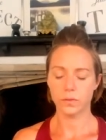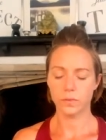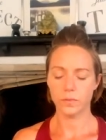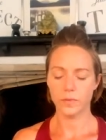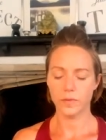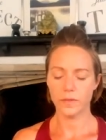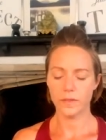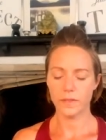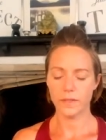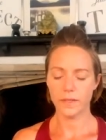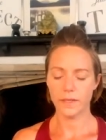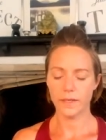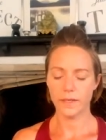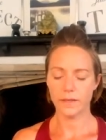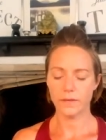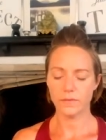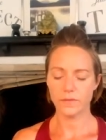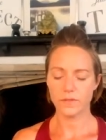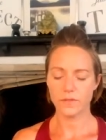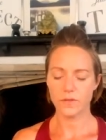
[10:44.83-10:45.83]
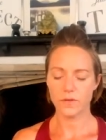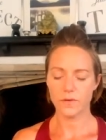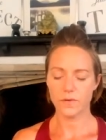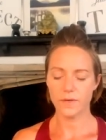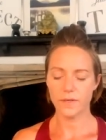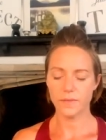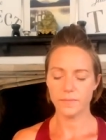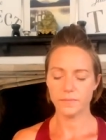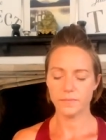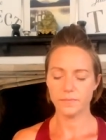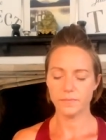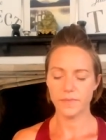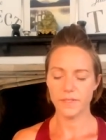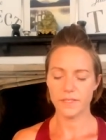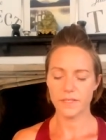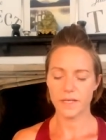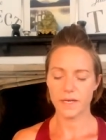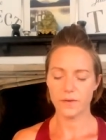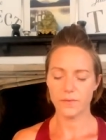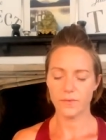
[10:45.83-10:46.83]
Breathing out. Sorry, missed
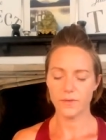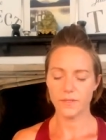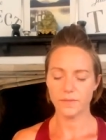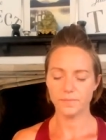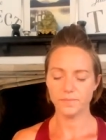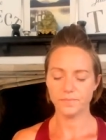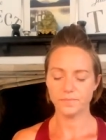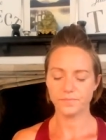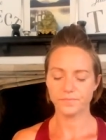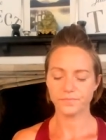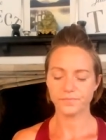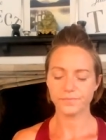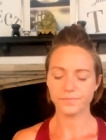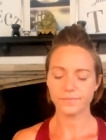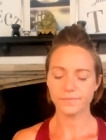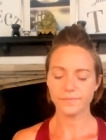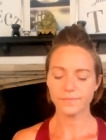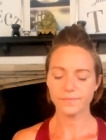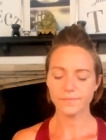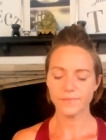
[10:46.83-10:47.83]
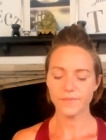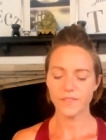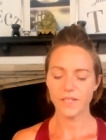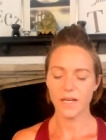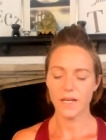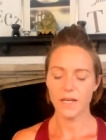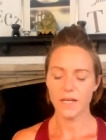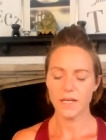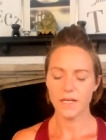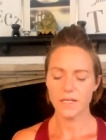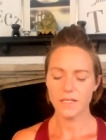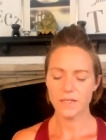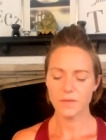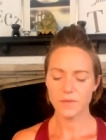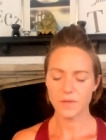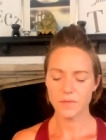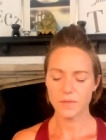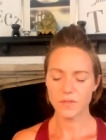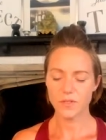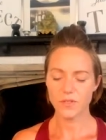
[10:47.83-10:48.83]
that one.
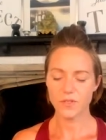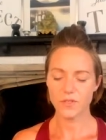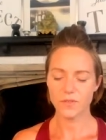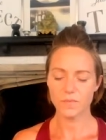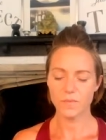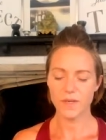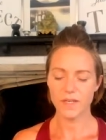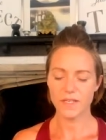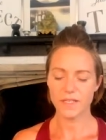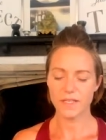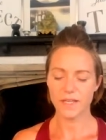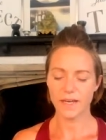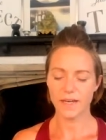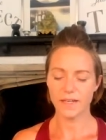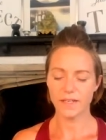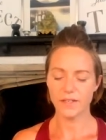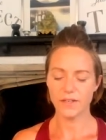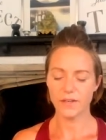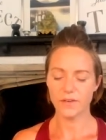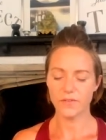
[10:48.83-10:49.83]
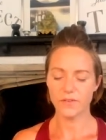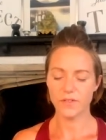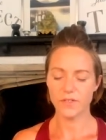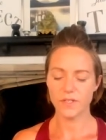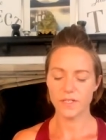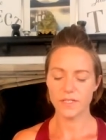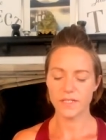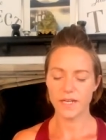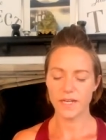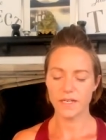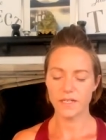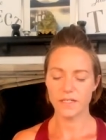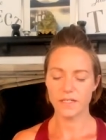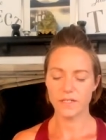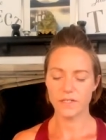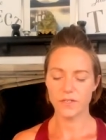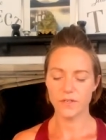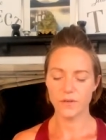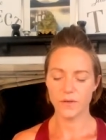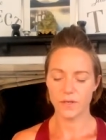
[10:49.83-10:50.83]
Sometimes you just miss that, if you didn't intend to
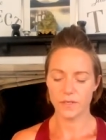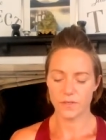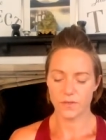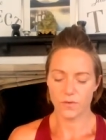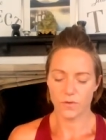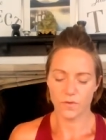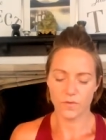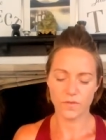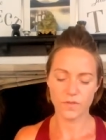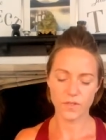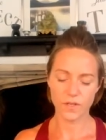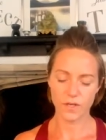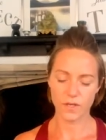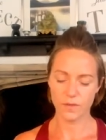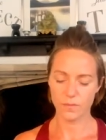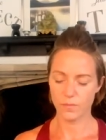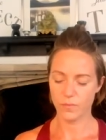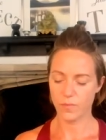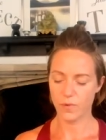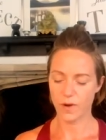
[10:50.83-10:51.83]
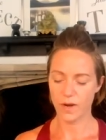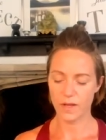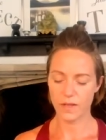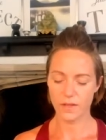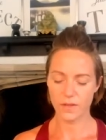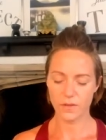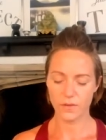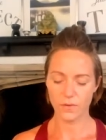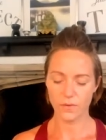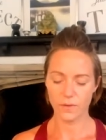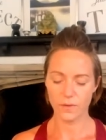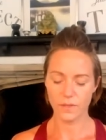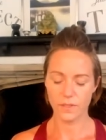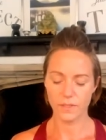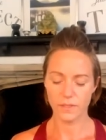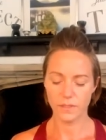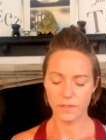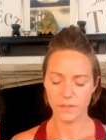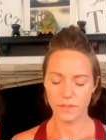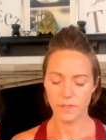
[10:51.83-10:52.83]
do a sort of certain breath or
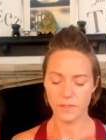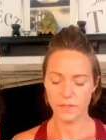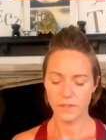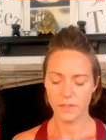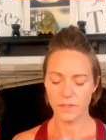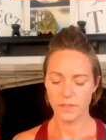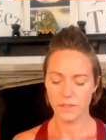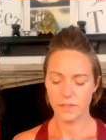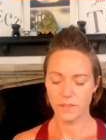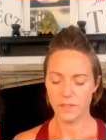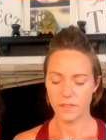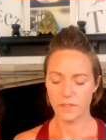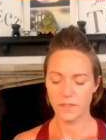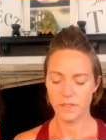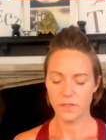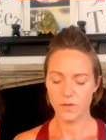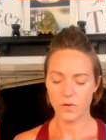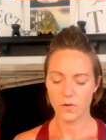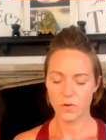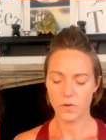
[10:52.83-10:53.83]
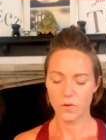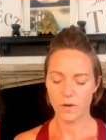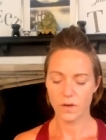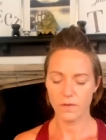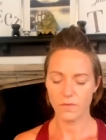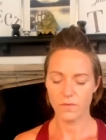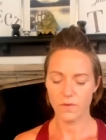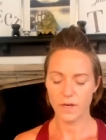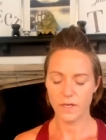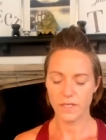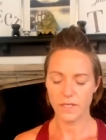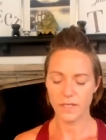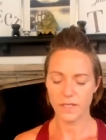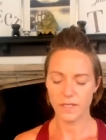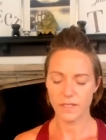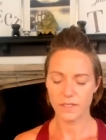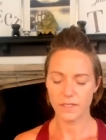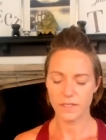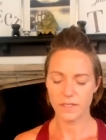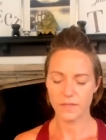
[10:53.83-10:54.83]
you're not quite ready,
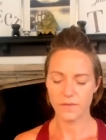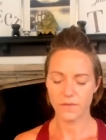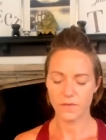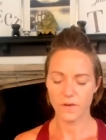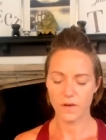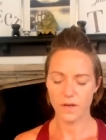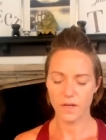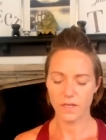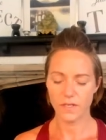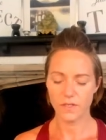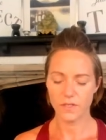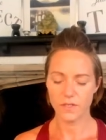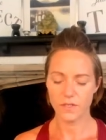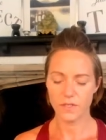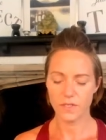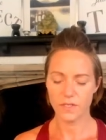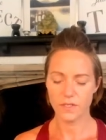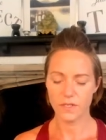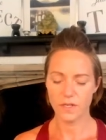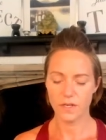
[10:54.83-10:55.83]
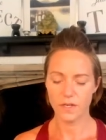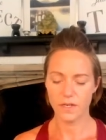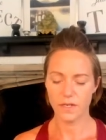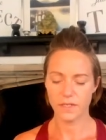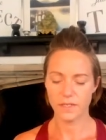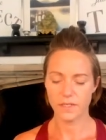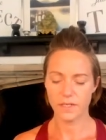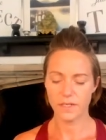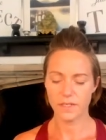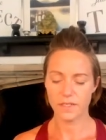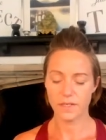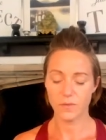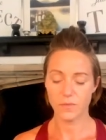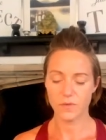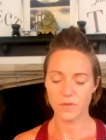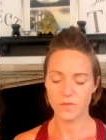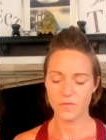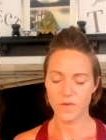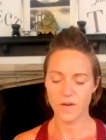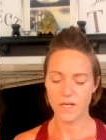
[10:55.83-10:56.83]
that's fine. Just it's learning to listen. I
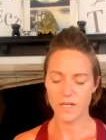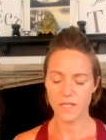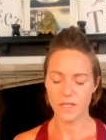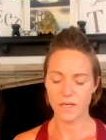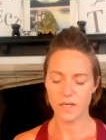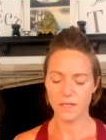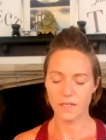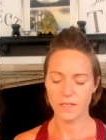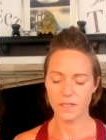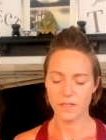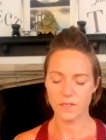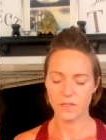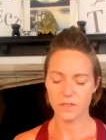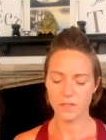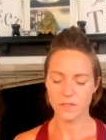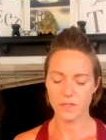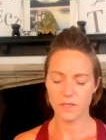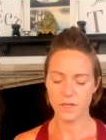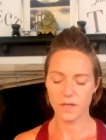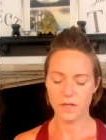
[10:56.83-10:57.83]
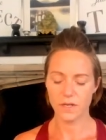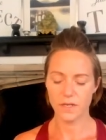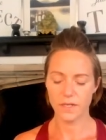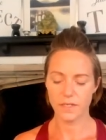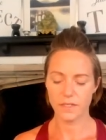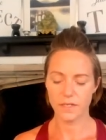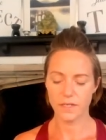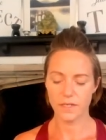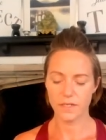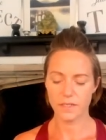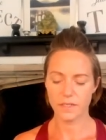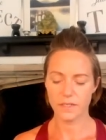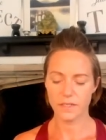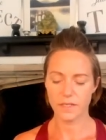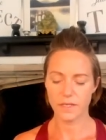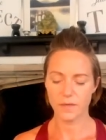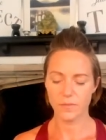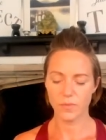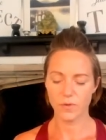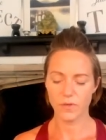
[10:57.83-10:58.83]
wasn't ready then, so just learning to listen to
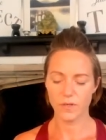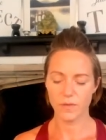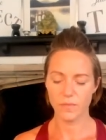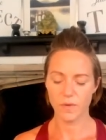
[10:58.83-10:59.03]
that body.